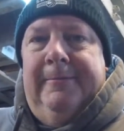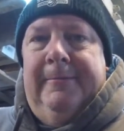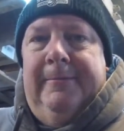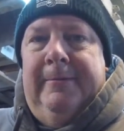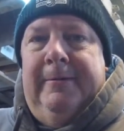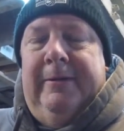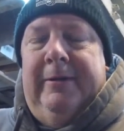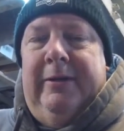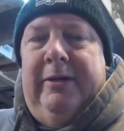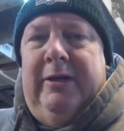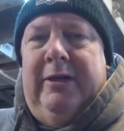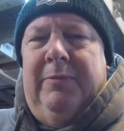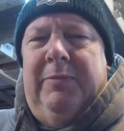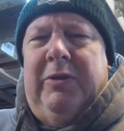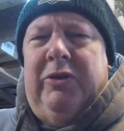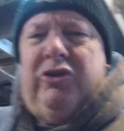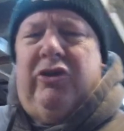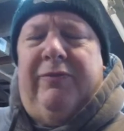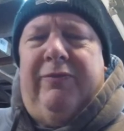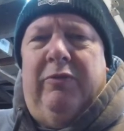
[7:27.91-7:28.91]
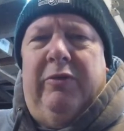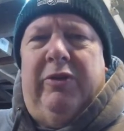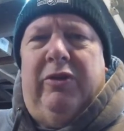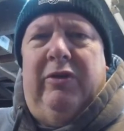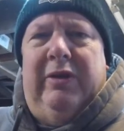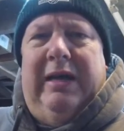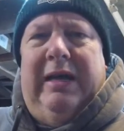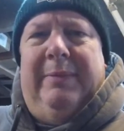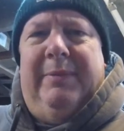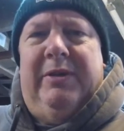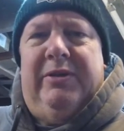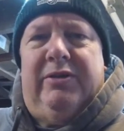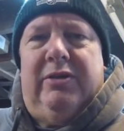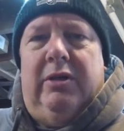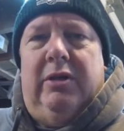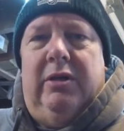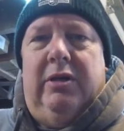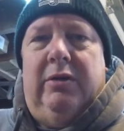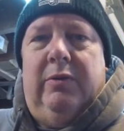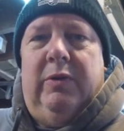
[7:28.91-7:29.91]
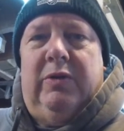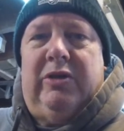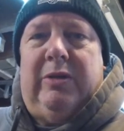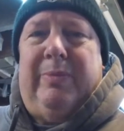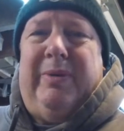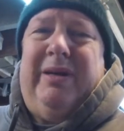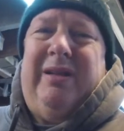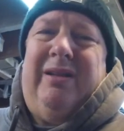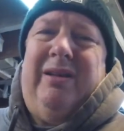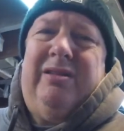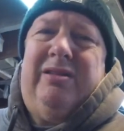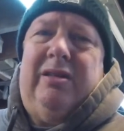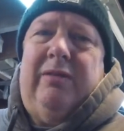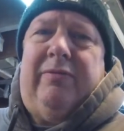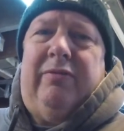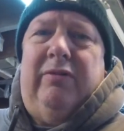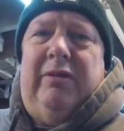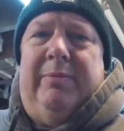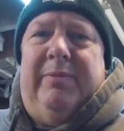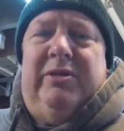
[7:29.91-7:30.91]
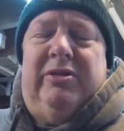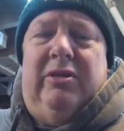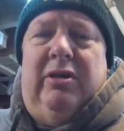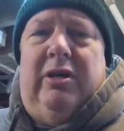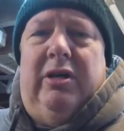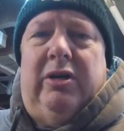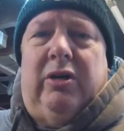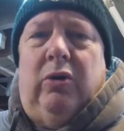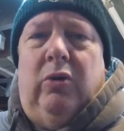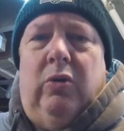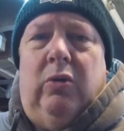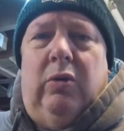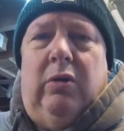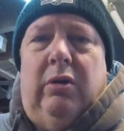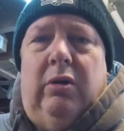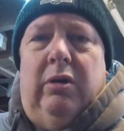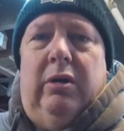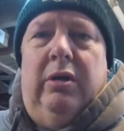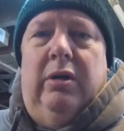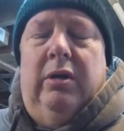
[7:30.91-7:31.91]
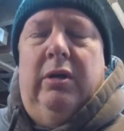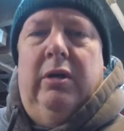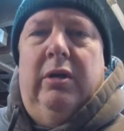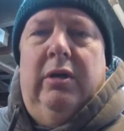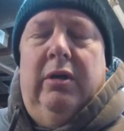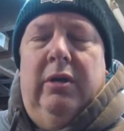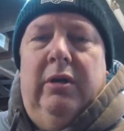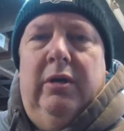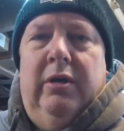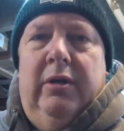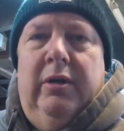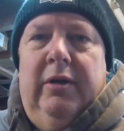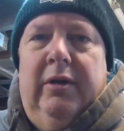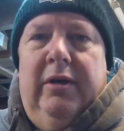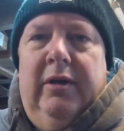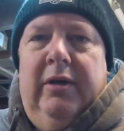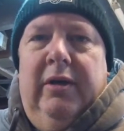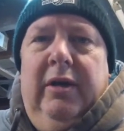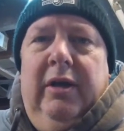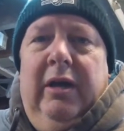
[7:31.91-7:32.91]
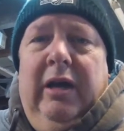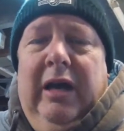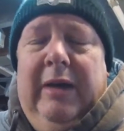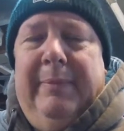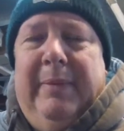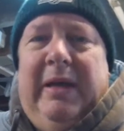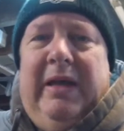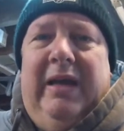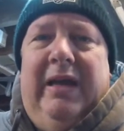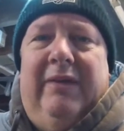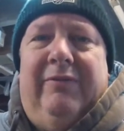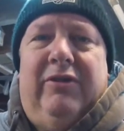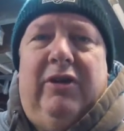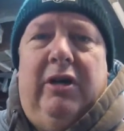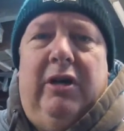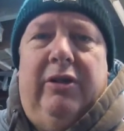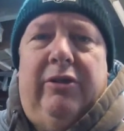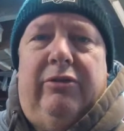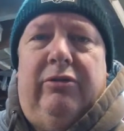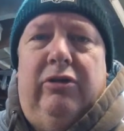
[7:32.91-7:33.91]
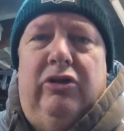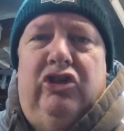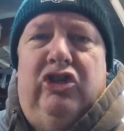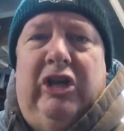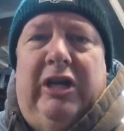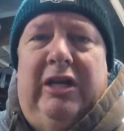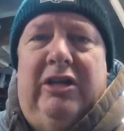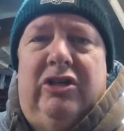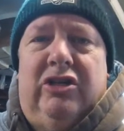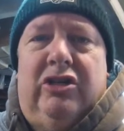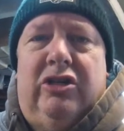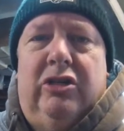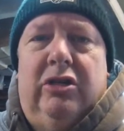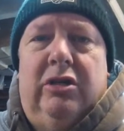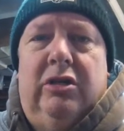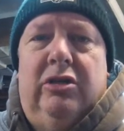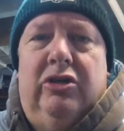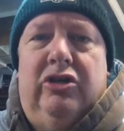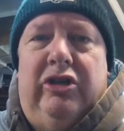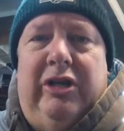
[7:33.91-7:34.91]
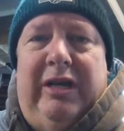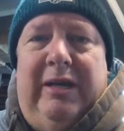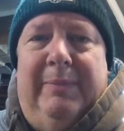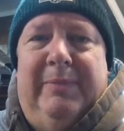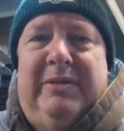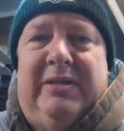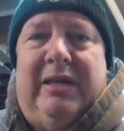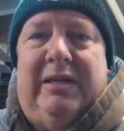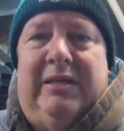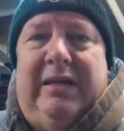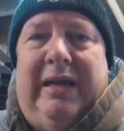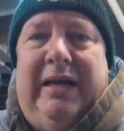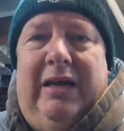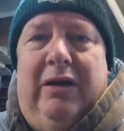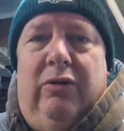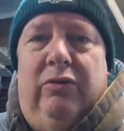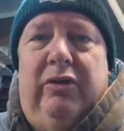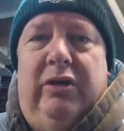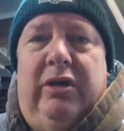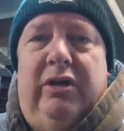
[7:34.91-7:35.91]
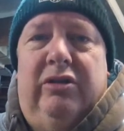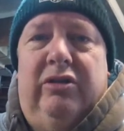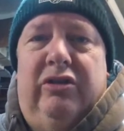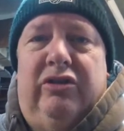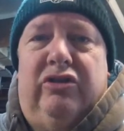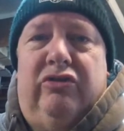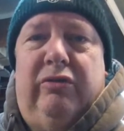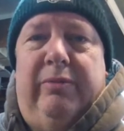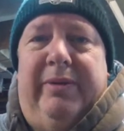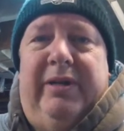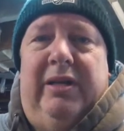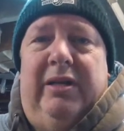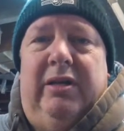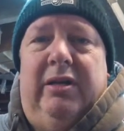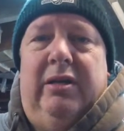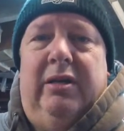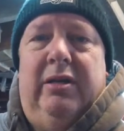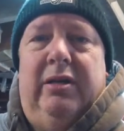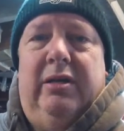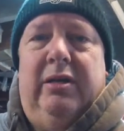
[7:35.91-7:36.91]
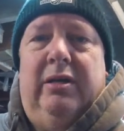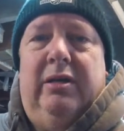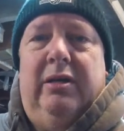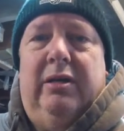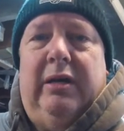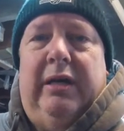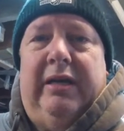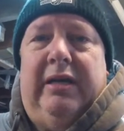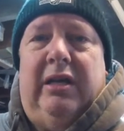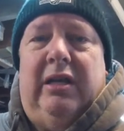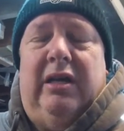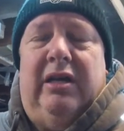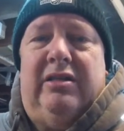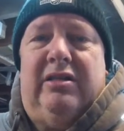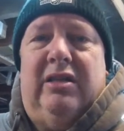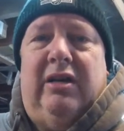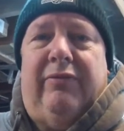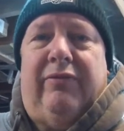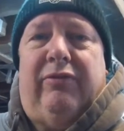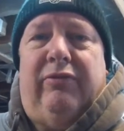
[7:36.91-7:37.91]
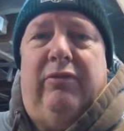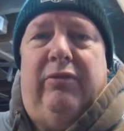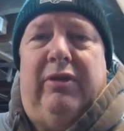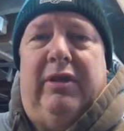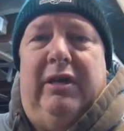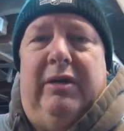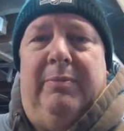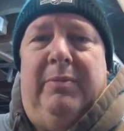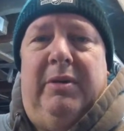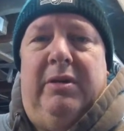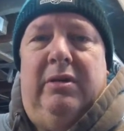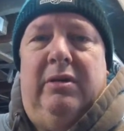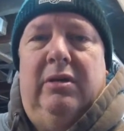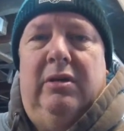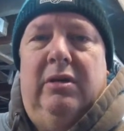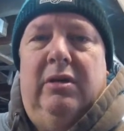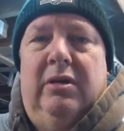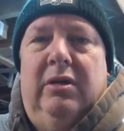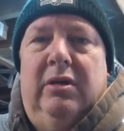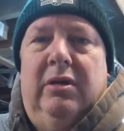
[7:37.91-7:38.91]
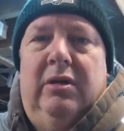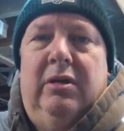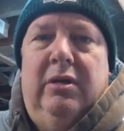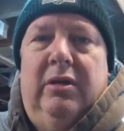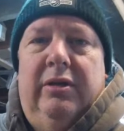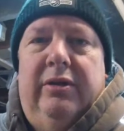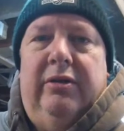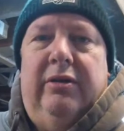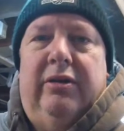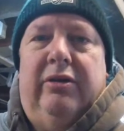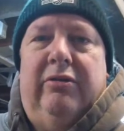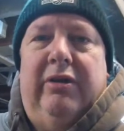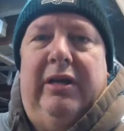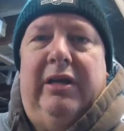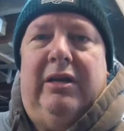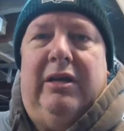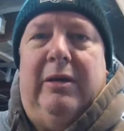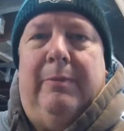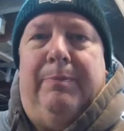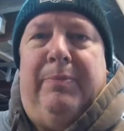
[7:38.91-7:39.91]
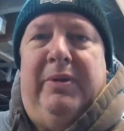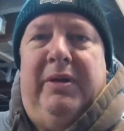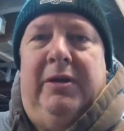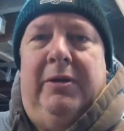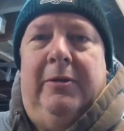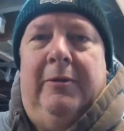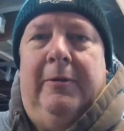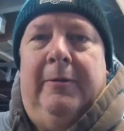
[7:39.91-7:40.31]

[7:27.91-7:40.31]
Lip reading: I'm not sure if I went through Amazon, which I buy a lot of stuff through Amazon, or I may have gone through Jamestown Distributing. I get a lot of stuff through them. They're a great company.